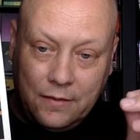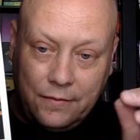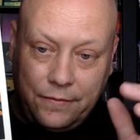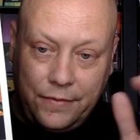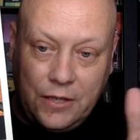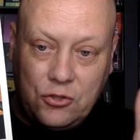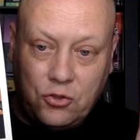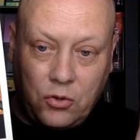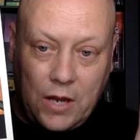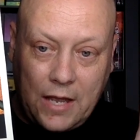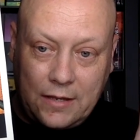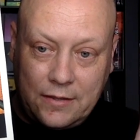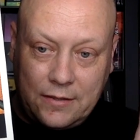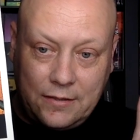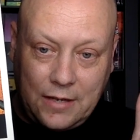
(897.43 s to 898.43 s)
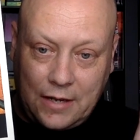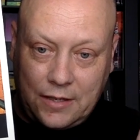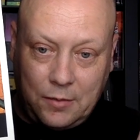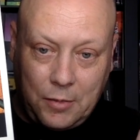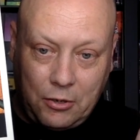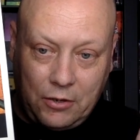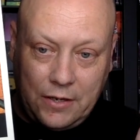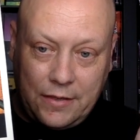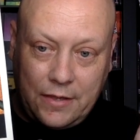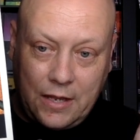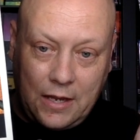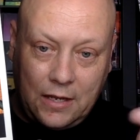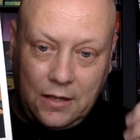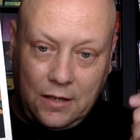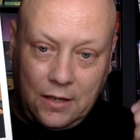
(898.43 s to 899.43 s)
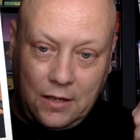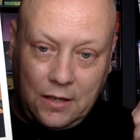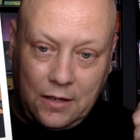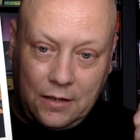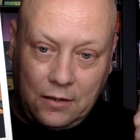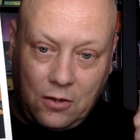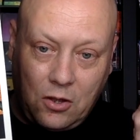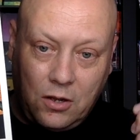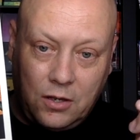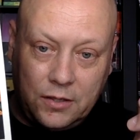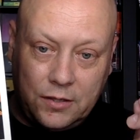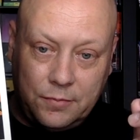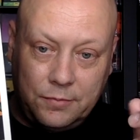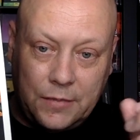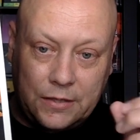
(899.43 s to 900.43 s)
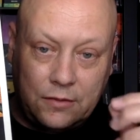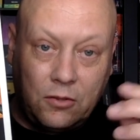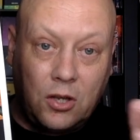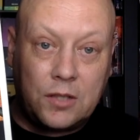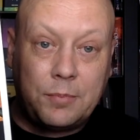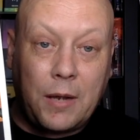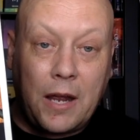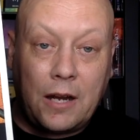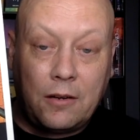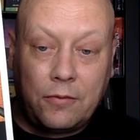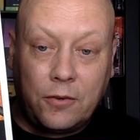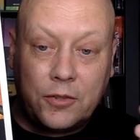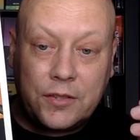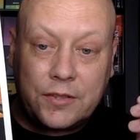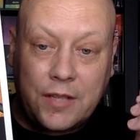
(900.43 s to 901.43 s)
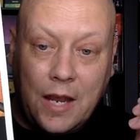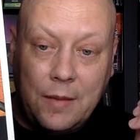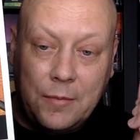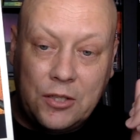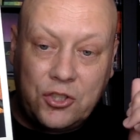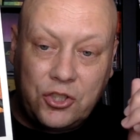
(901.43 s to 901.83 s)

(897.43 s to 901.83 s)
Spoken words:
featurette documentary thing on Long's, that's Long's biographer Simon